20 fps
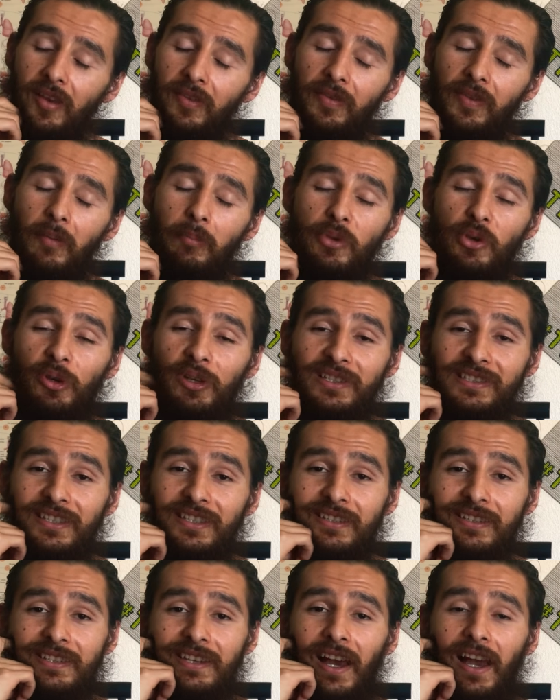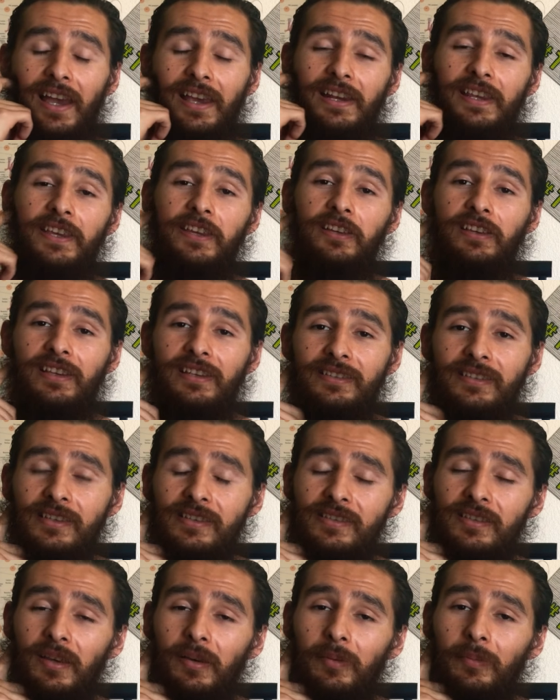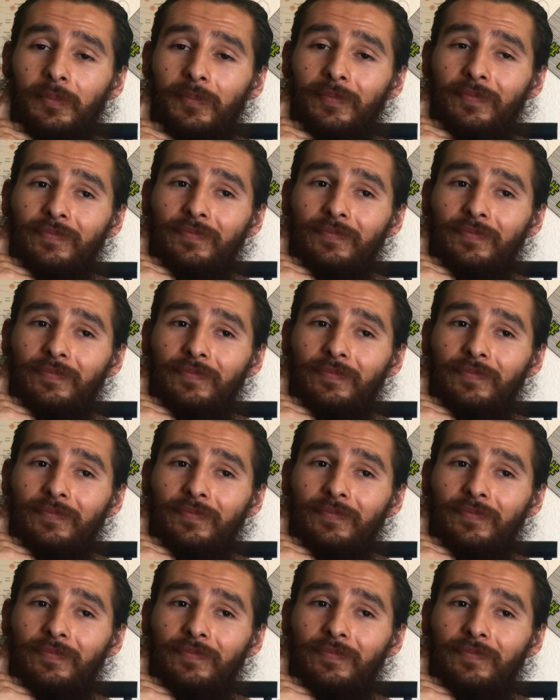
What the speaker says: the mucusless diet healing system